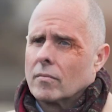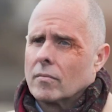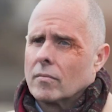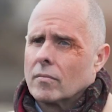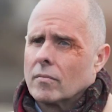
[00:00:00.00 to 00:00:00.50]

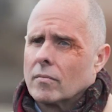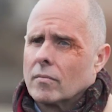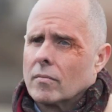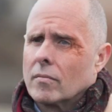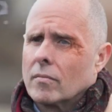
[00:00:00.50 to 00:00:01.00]
So that's
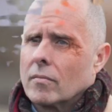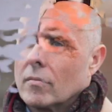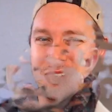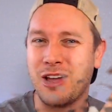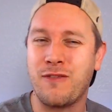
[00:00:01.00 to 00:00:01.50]
playing one of
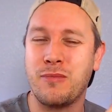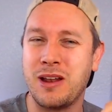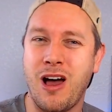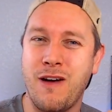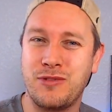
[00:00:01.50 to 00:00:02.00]
these
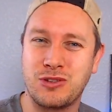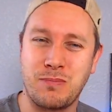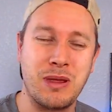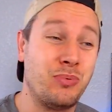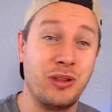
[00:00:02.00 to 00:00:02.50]
government officer
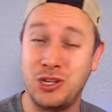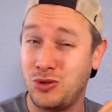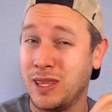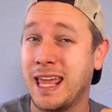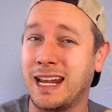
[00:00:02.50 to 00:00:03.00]
people, and he's
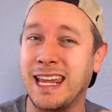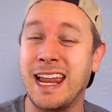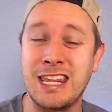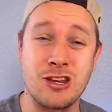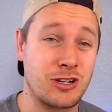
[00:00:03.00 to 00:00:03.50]
doing that
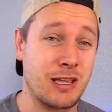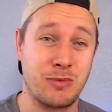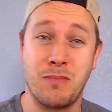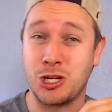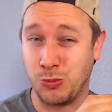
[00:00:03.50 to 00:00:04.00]
again here, except
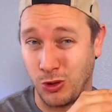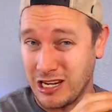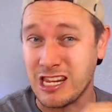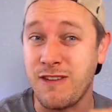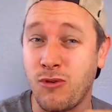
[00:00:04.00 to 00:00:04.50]
a much more
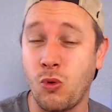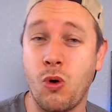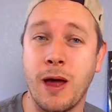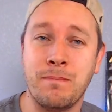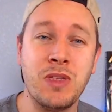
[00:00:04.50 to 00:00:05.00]
evil
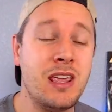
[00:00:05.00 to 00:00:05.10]
one.